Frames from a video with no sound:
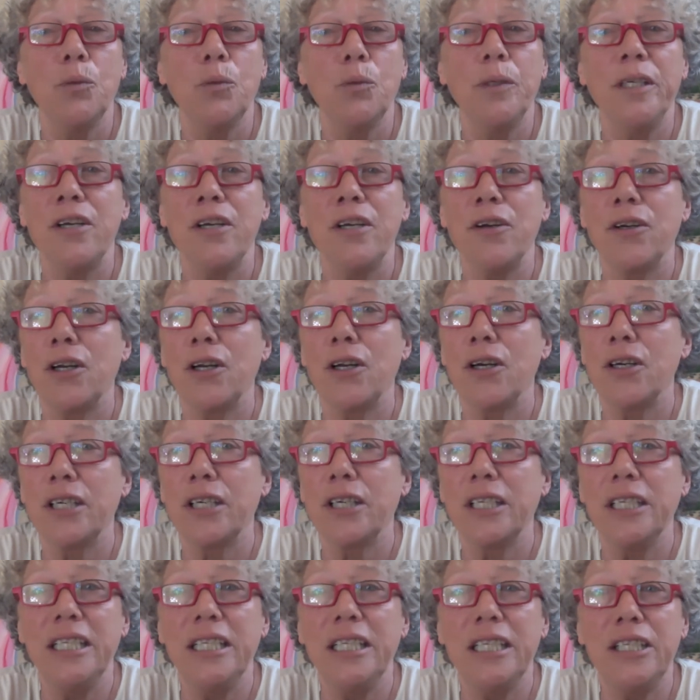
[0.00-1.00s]
We no
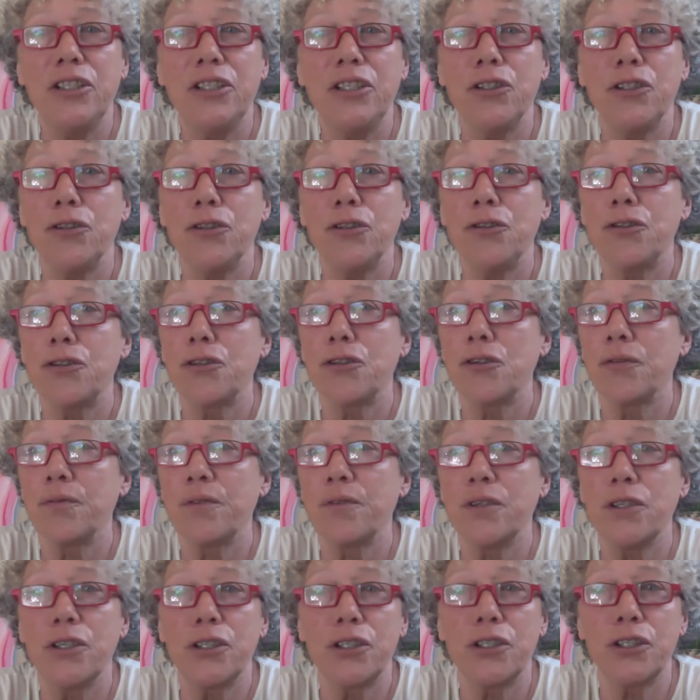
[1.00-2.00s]
longer need to
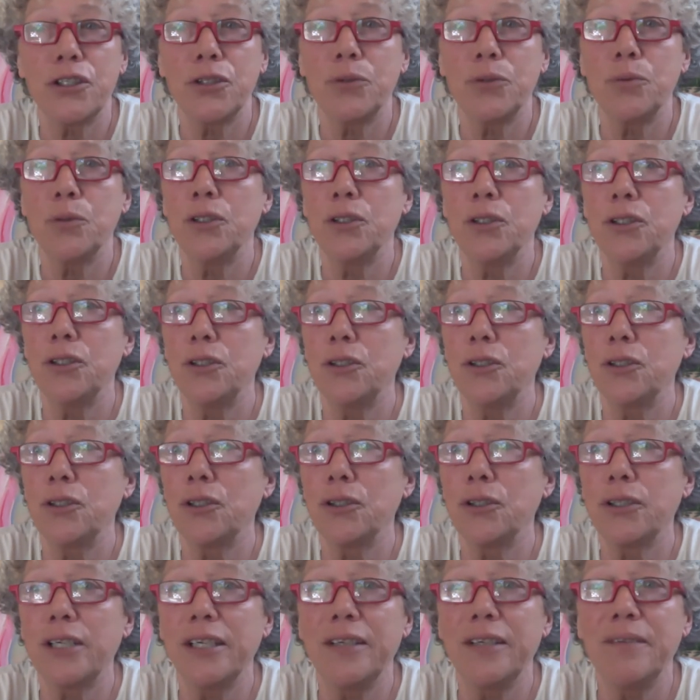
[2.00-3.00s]
traverse the world
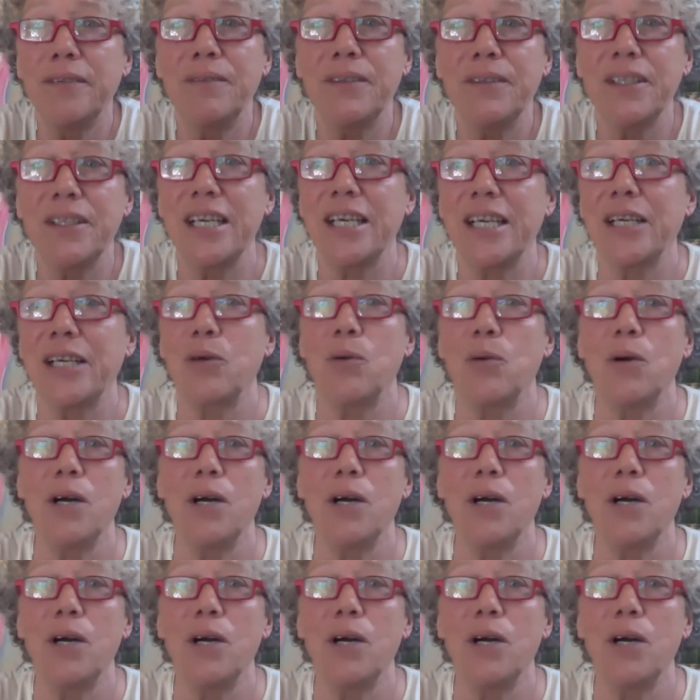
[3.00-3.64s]
looking for that